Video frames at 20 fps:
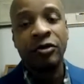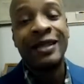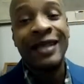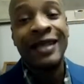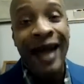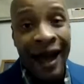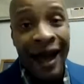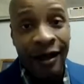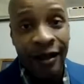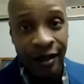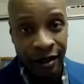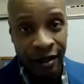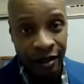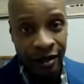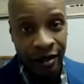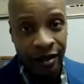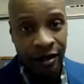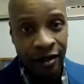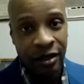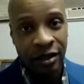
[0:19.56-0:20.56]
talent.
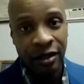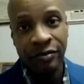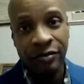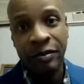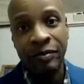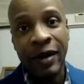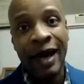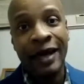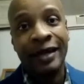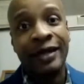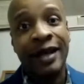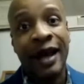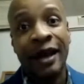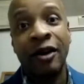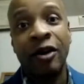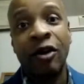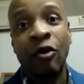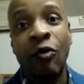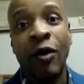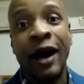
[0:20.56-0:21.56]
It could be Black
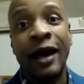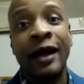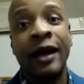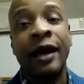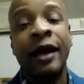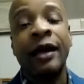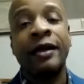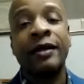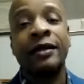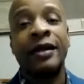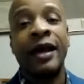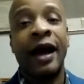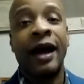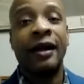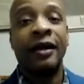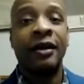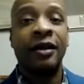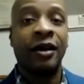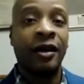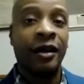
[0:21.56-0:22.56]
talent or white
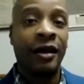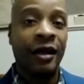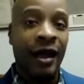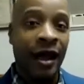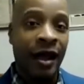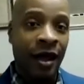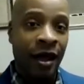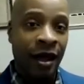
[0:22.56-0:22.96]
talent or